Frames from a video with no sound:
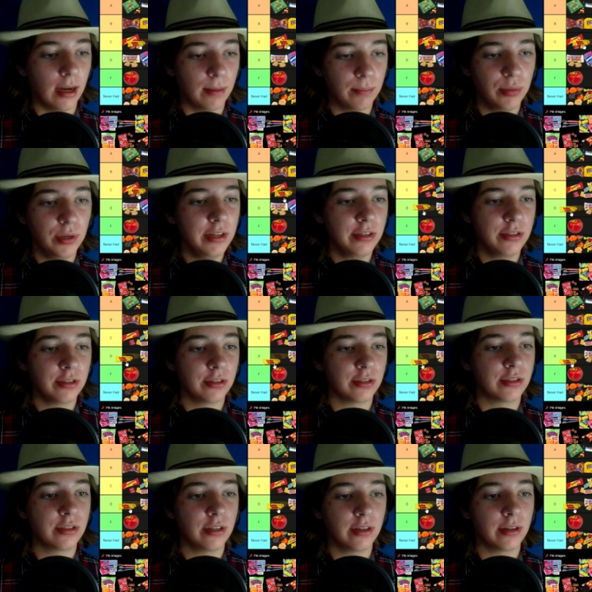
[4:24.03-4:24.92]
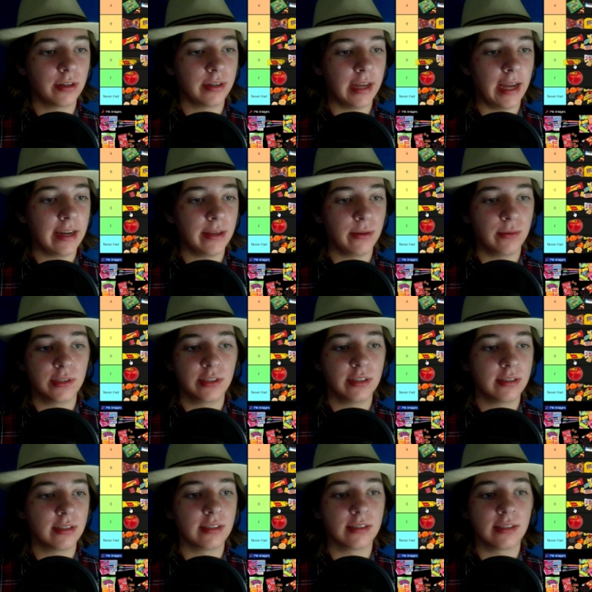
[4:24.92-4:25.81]
I'm pretty sure Sugar Daddy was
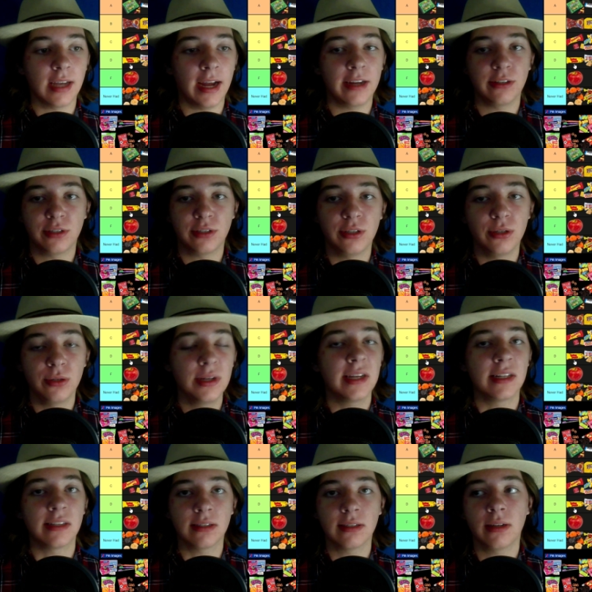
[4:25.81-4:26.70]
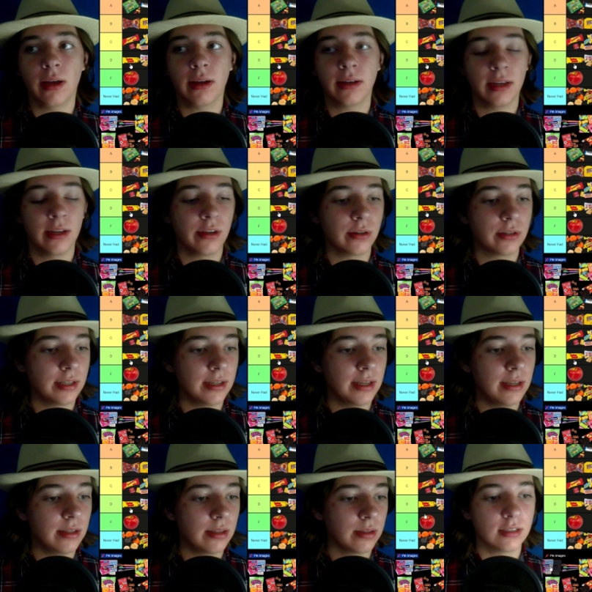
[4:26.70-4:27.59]
just designed to get stuck in your
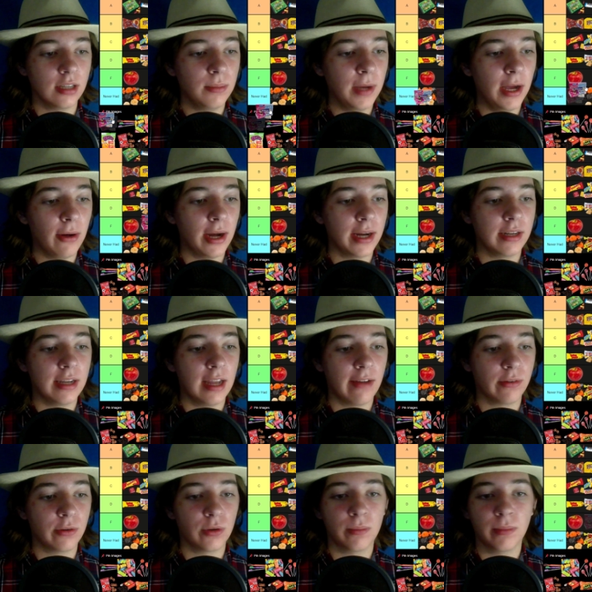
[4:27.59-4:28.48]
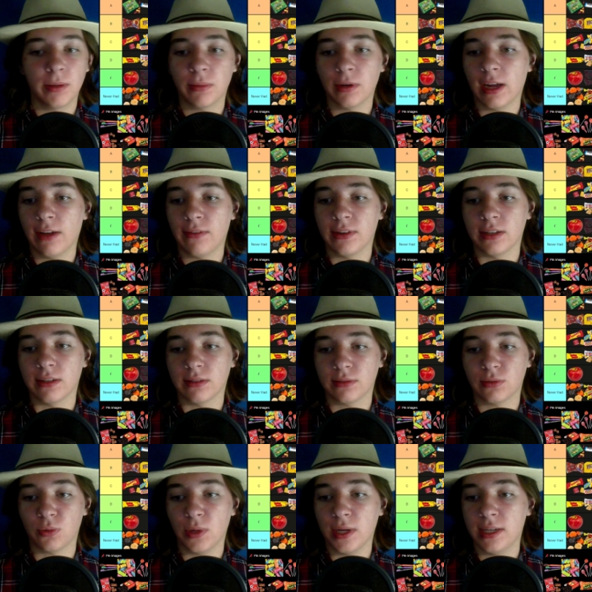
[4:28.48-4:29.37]
teeth. Somehow I never remember having the
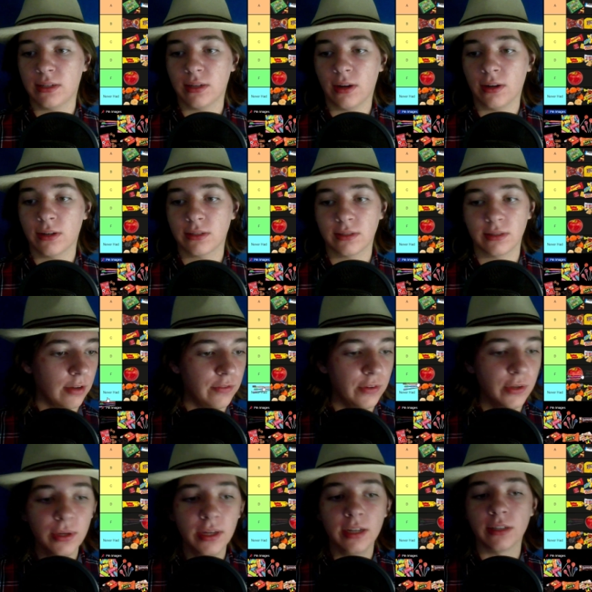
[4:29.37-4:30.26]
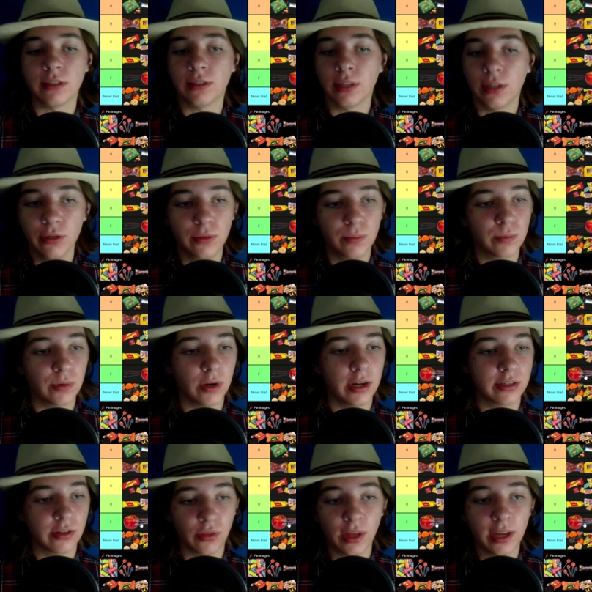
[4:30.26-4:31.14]
sweet tarts. If you get a
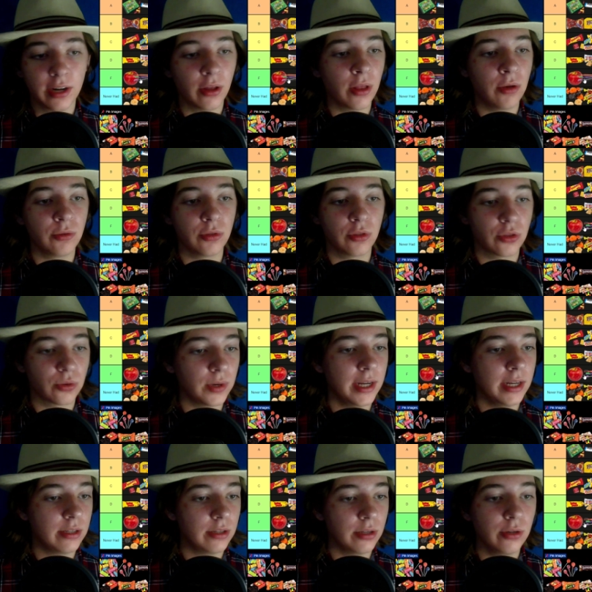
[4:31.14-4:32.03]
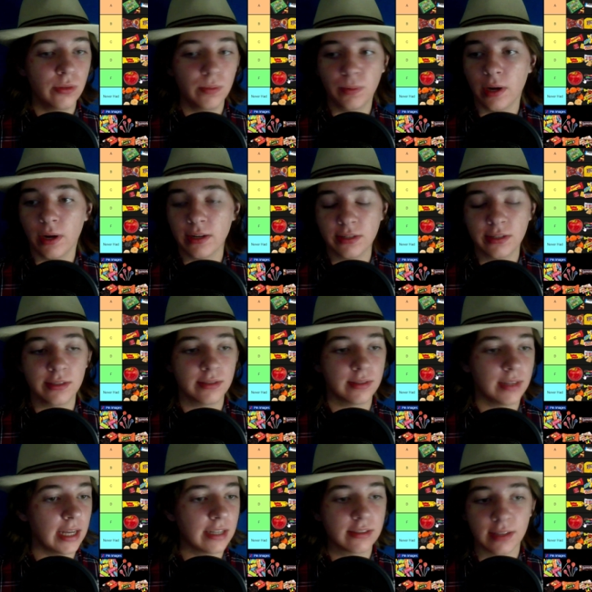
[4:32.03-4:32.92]
toothbrush, let alone three toothbrushes,
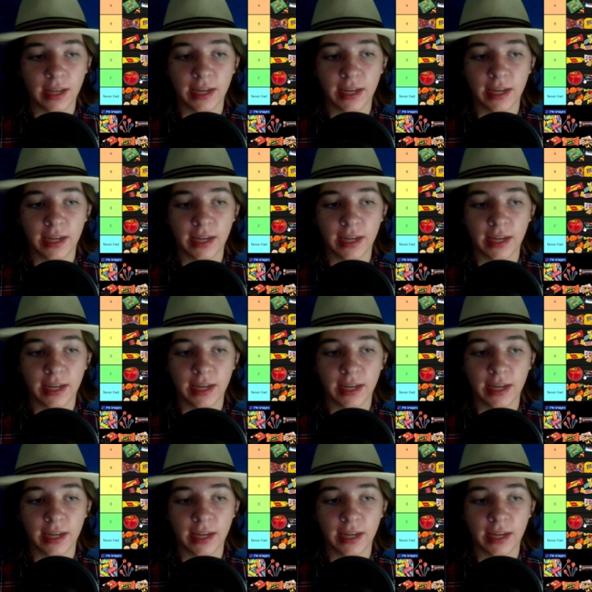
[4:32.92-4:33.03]
that's